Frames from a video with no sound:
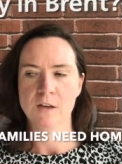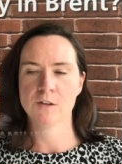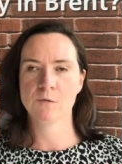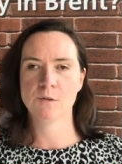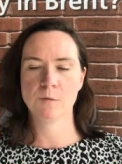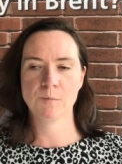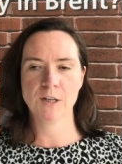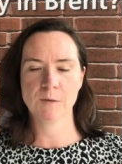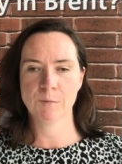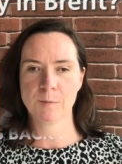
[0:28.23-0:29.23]
So to
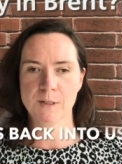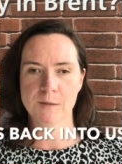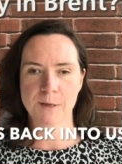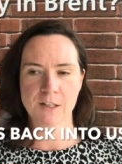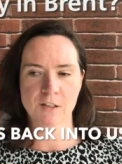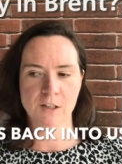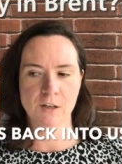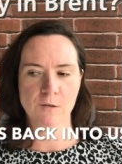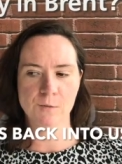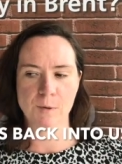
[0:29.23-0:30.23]
bring properties back into
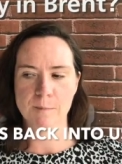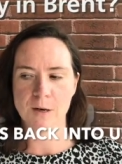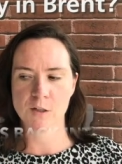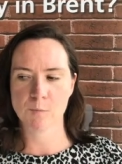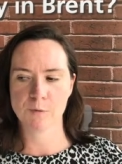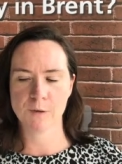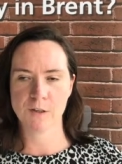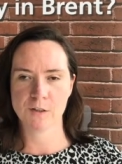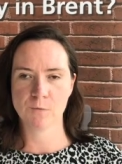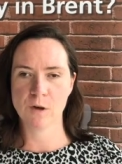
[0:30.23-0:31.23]
use, we much
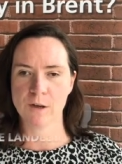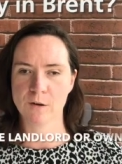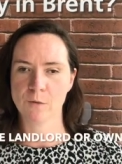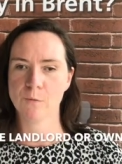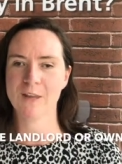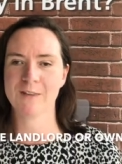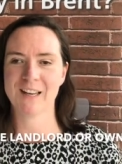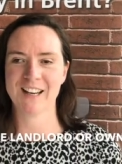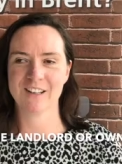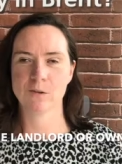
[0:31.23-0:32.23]
prefer to work with
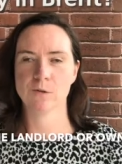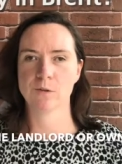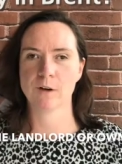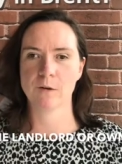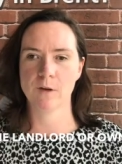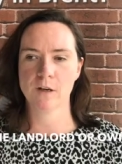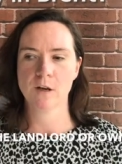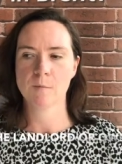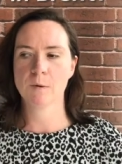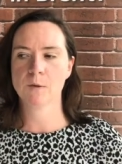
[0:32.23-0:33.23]
the landlord or owner,
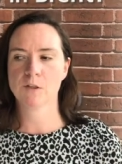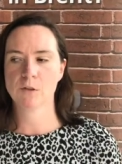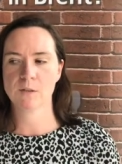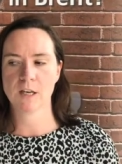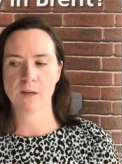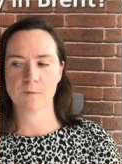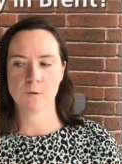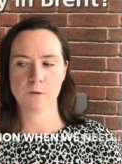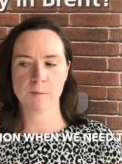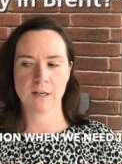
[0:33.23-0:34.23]
but we do take
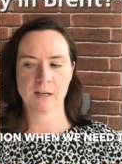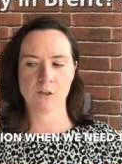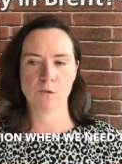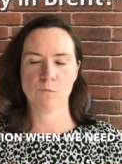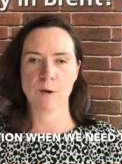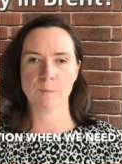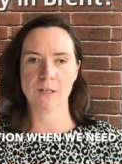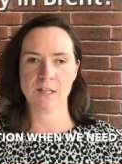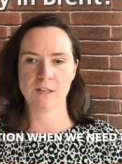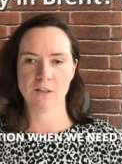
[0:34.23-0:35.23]
enforcement action when
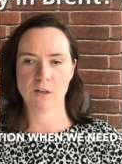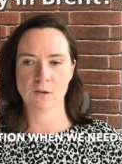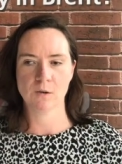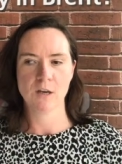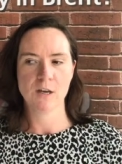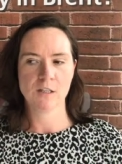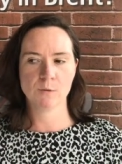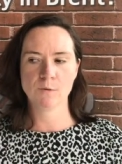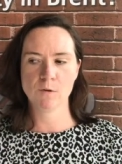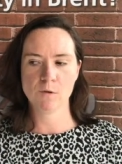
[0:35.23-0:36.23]
we need to.
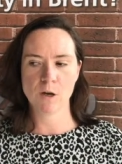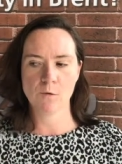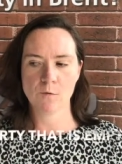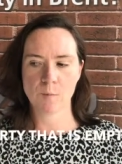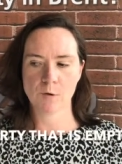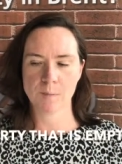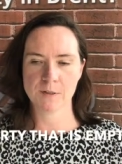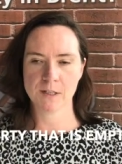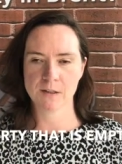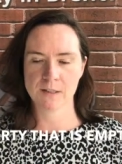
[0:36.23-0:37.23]
So if you know of a
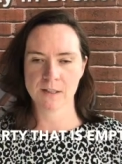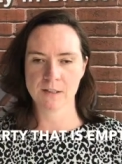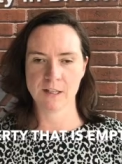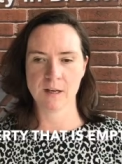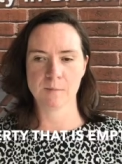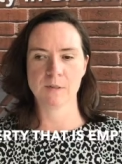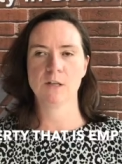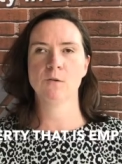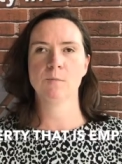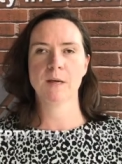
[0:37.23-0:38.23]
property that's standing
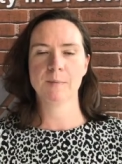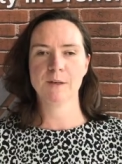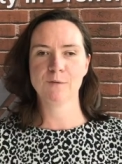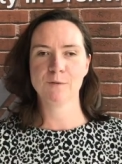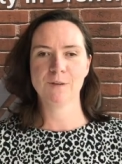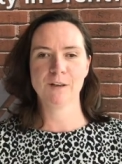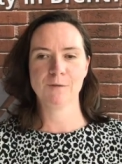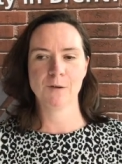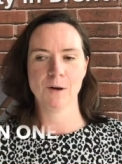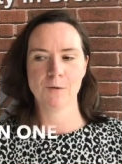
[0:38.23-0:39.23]
empty, or maybe
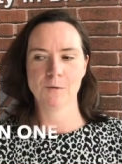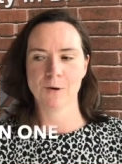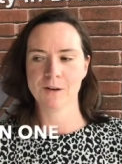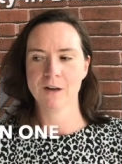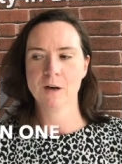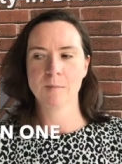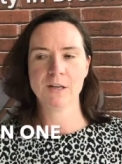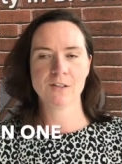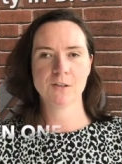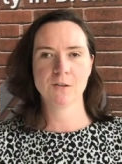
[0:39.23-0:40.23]
if you own one, please